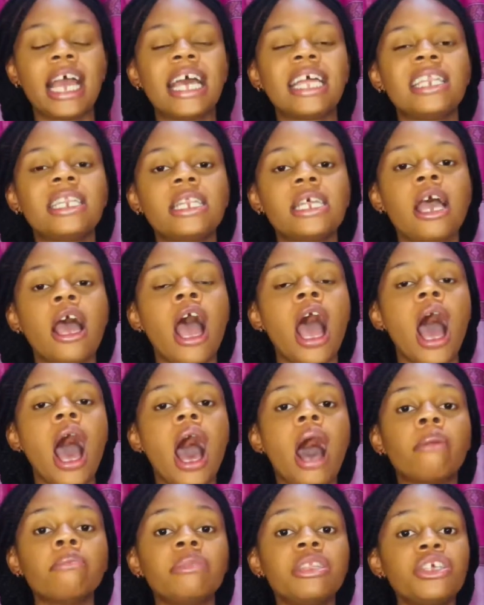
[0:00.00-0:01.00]
and
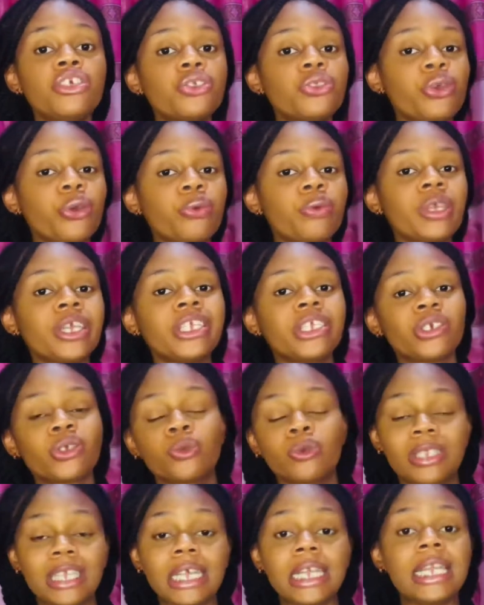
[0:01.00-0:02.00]
this story just
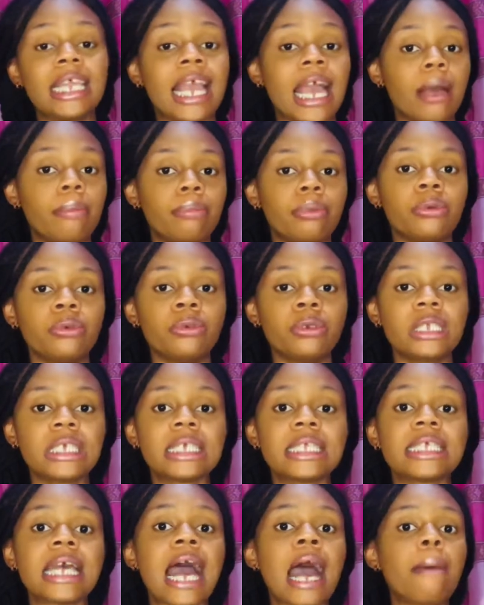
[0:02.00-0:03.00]
recently happened.
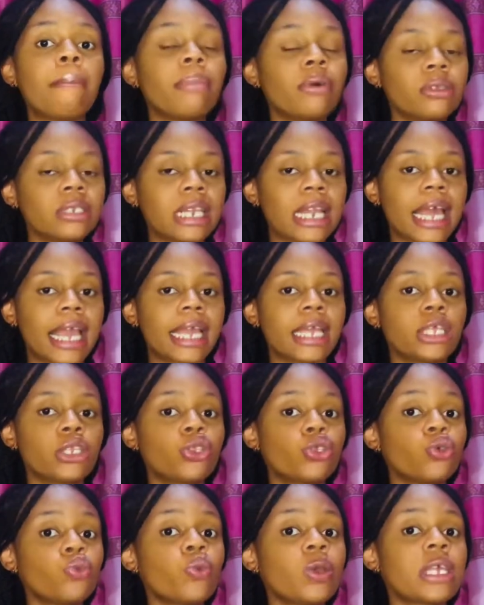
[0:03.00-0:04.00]
It happened like
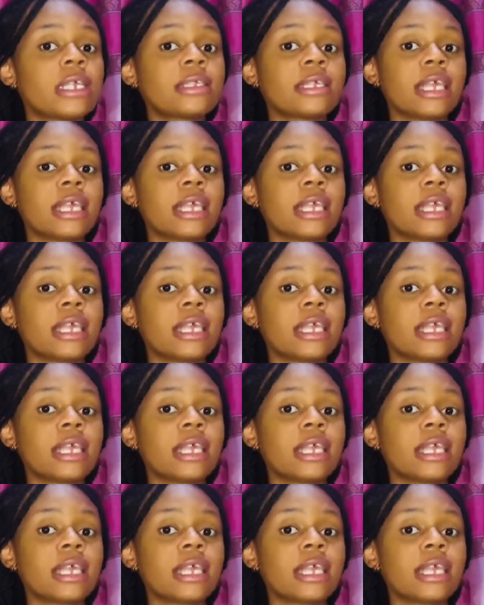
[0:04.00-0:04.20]
2 weeks